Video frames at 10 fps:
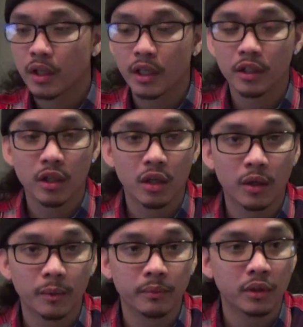And
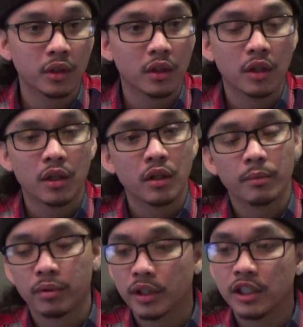
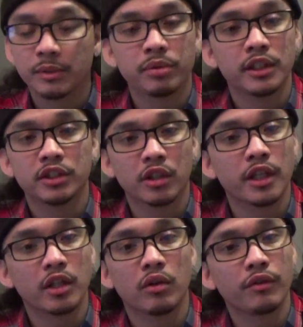please turn
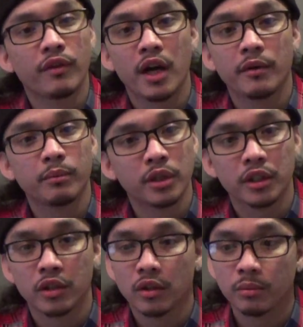that notify
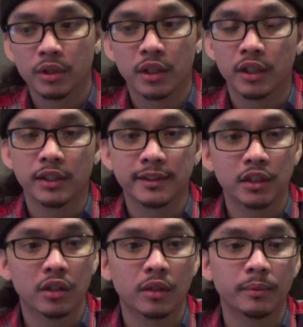button on, because
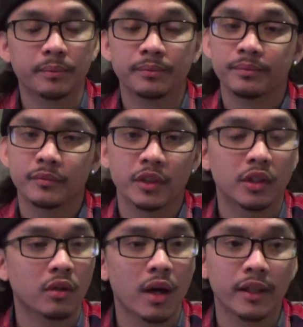you
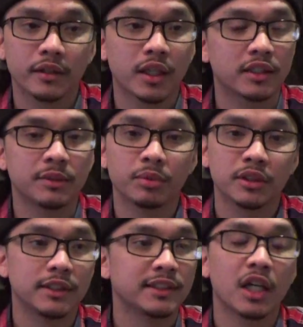know, I just put
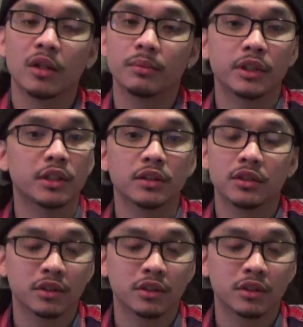these out, man.